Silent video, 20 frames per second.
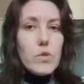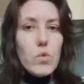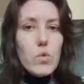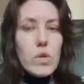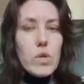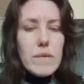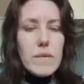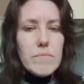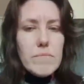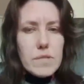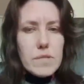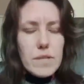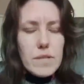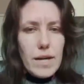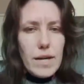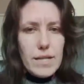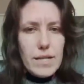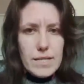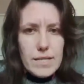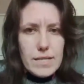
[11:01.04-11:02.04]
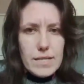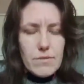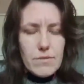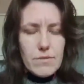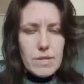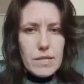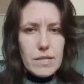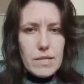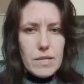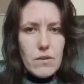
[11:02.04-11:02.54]
you keep silence
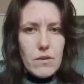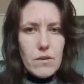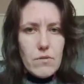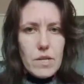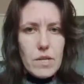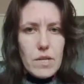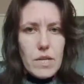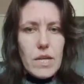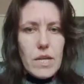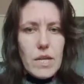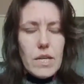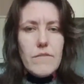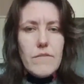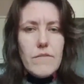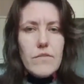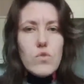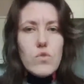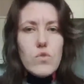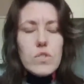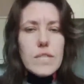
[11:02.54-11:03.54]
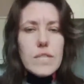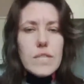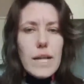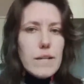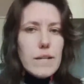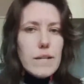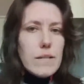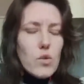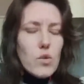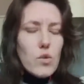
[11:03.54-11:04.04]
right now, if you
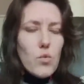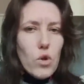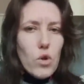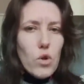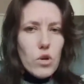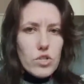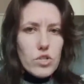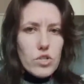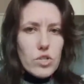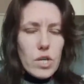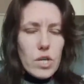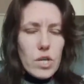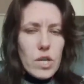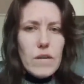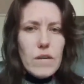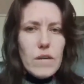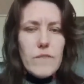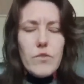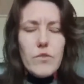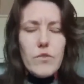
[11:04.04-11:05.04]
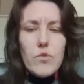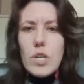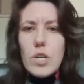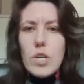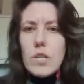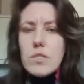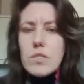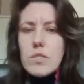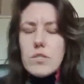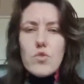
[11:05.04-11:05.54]
stand and watch, if you
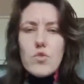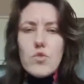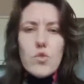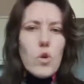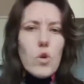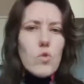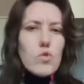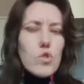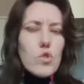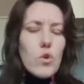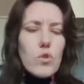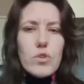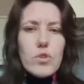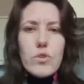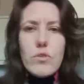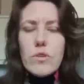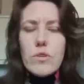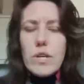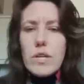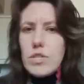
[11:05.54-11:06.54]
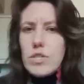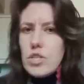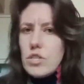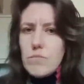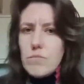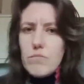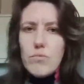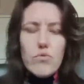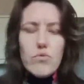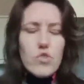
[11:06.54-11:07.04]
just, you know, talk your
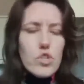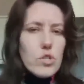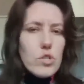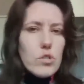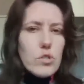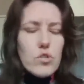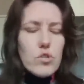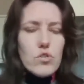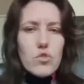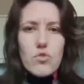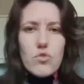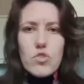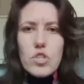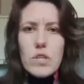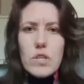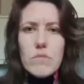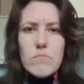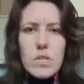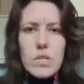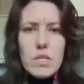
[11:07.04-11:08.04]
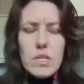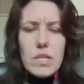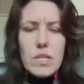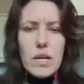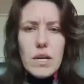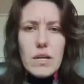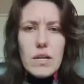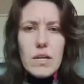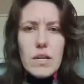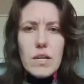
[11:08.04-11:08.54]
religious bullshit on your social
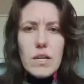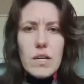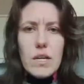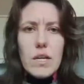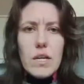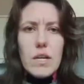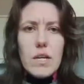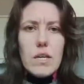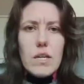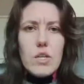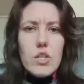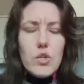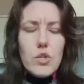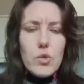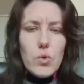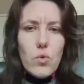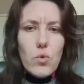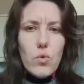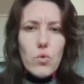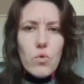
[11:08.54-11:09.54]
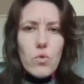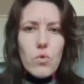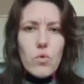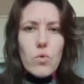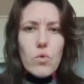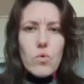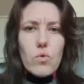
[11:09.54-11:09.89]
media, you